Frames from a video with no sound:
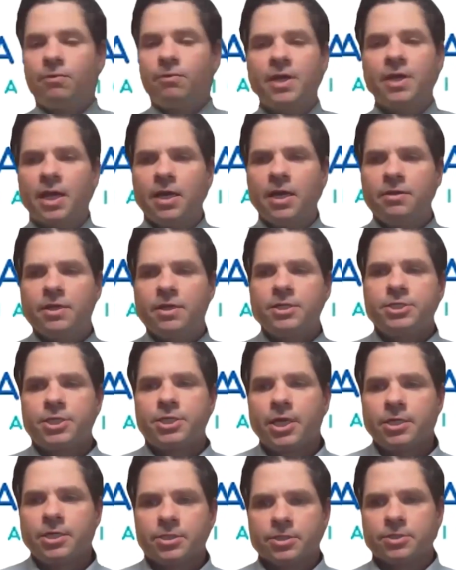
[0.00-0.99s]
think anything
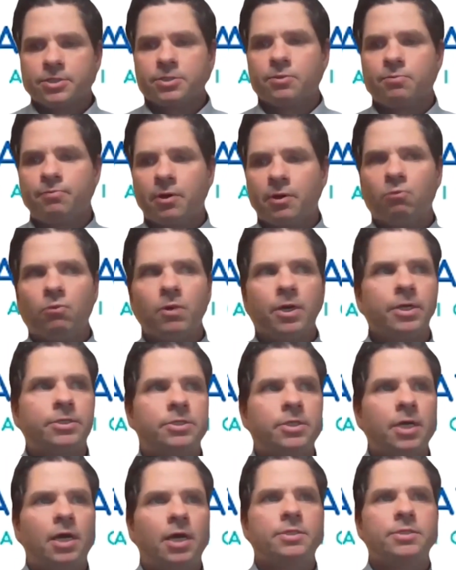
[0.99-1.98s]
changes, but what
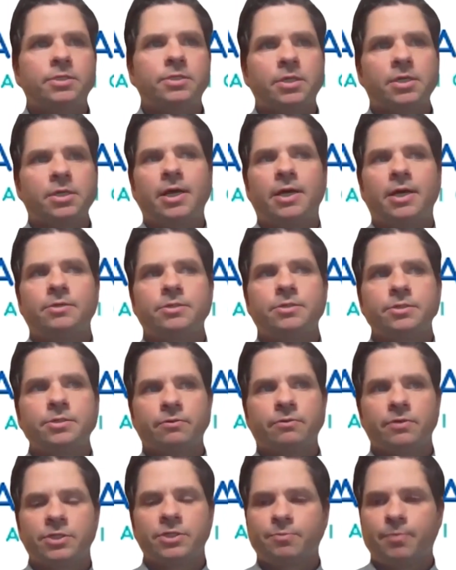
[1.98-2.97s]
it does is it allows us
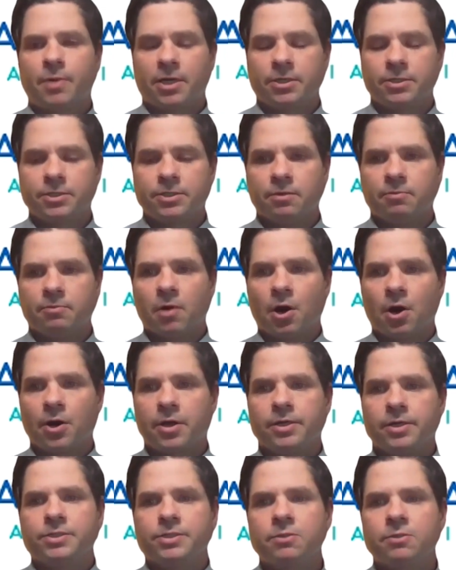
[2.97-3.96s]
to respond to the
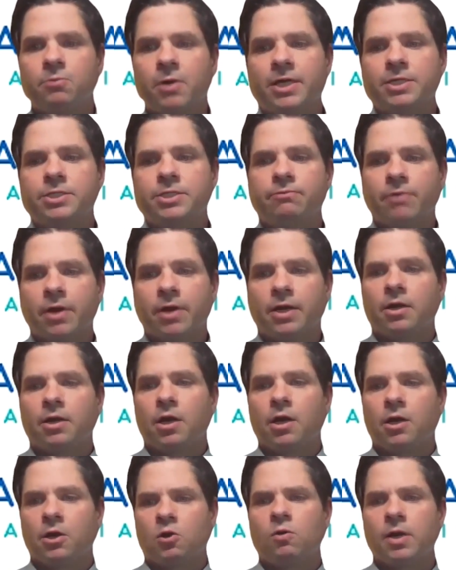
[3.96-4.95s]
market. So we actually ran a,
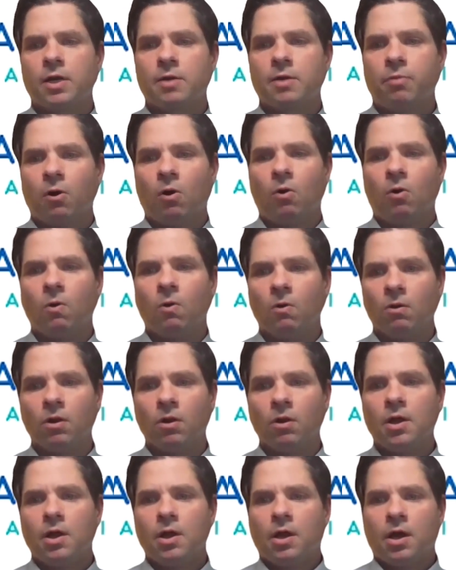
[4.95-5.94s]
a quick
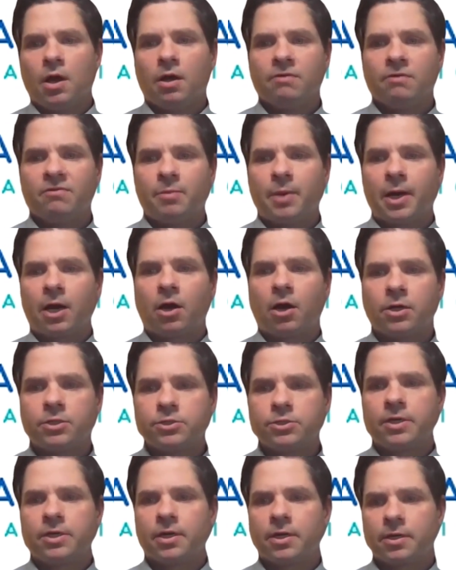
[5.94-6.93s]
poll of about
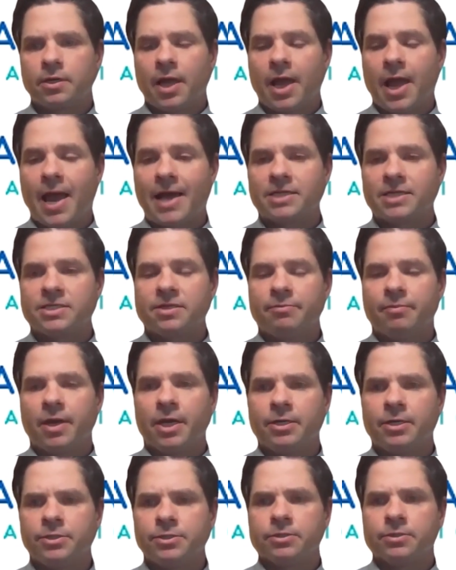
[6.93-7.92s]
100 uh, asset
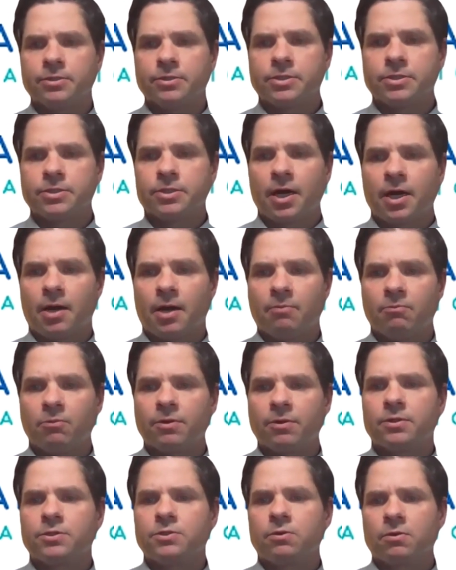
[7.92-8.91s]
managers um,
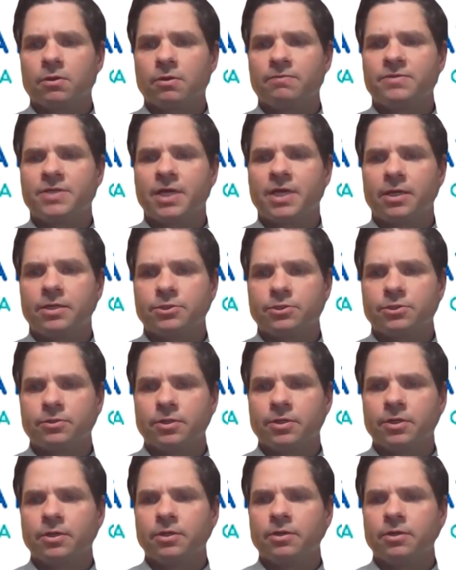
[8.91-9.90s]
with a total of 10
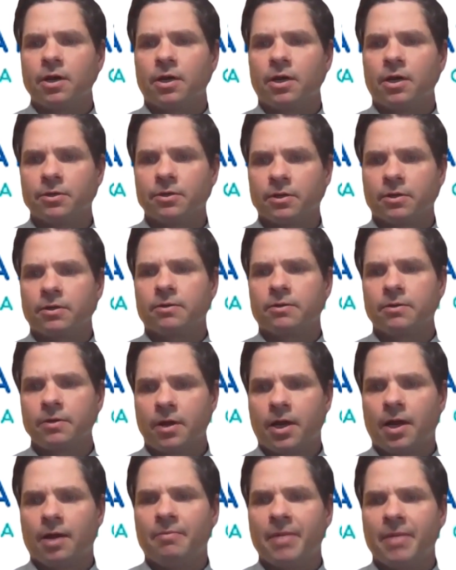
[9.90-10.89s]
trillion under
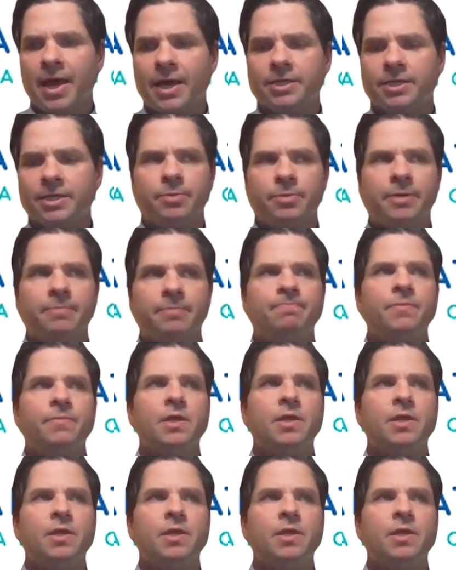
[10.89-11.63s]
uh, management.